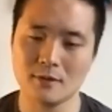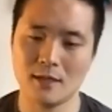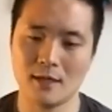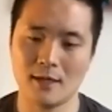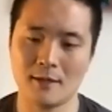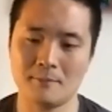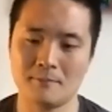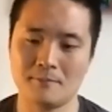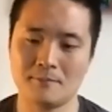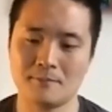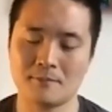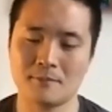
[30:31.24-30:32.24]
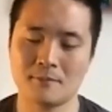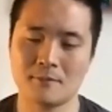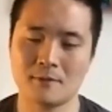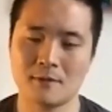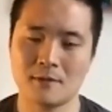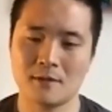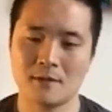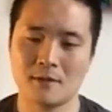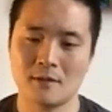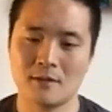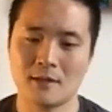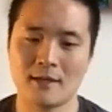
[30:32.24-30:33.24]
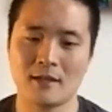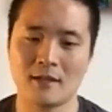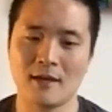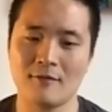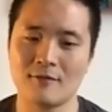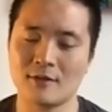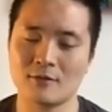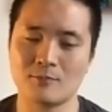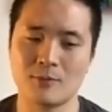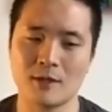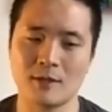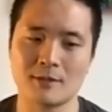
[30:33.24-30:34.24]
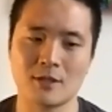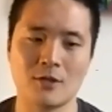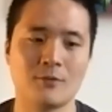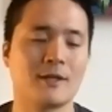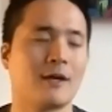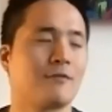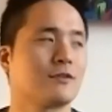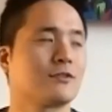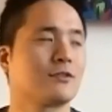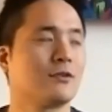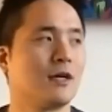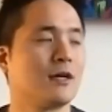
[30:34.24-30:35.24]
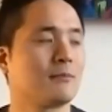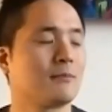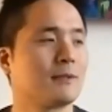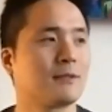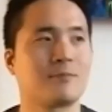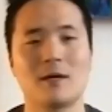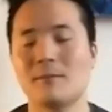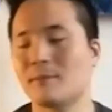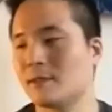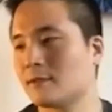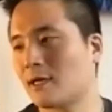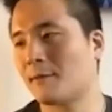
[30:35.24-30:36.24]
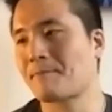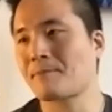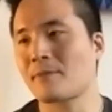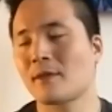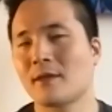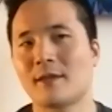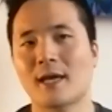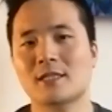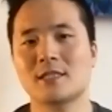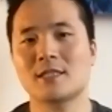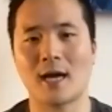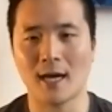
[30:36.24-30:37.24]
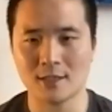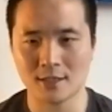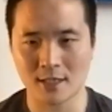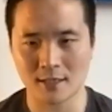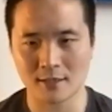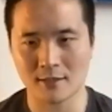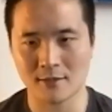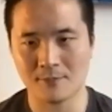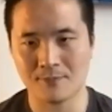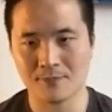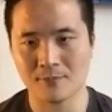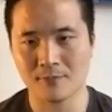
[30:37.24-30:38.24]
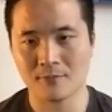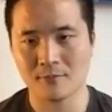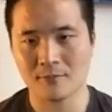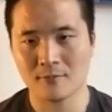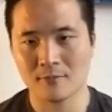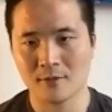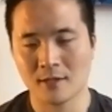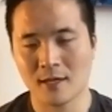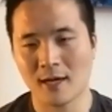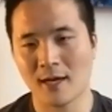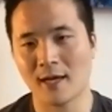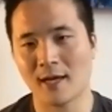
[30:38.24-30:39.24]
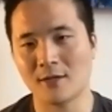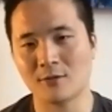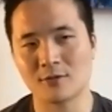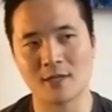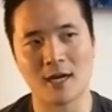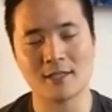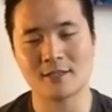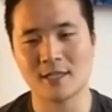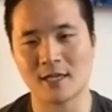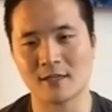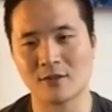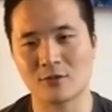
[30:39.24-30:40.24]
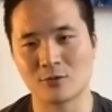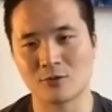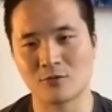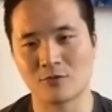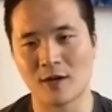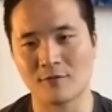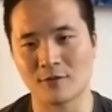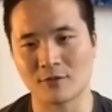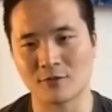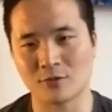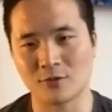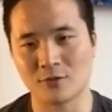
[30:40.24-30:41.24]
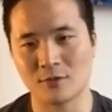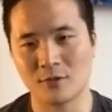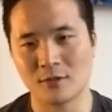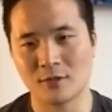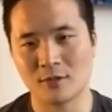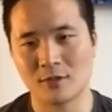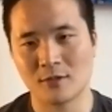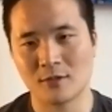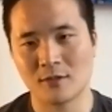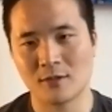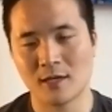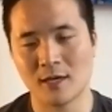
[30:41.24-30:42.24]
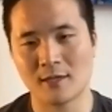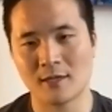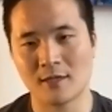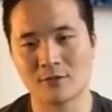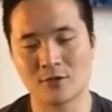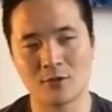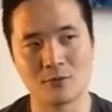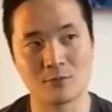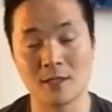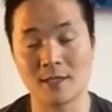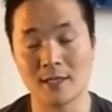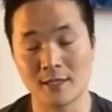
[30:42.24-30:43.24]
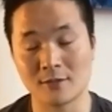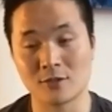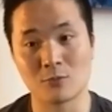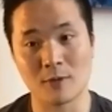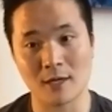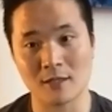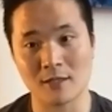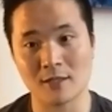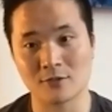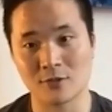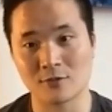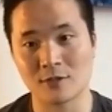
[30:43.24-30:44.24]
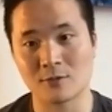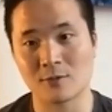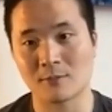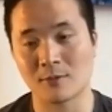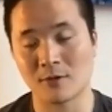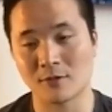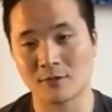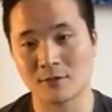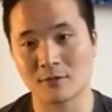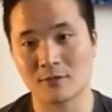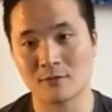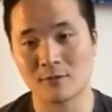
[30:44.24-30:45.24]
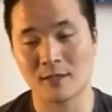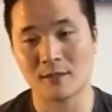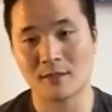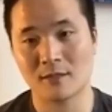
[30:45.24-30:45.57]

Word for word: and the left has pretty much owned that for so long. But the problem is that they actually hijacked it. And it was hijacked through the Frankfurt School. Hmm. And so it really is directly associated with the Marxists, right?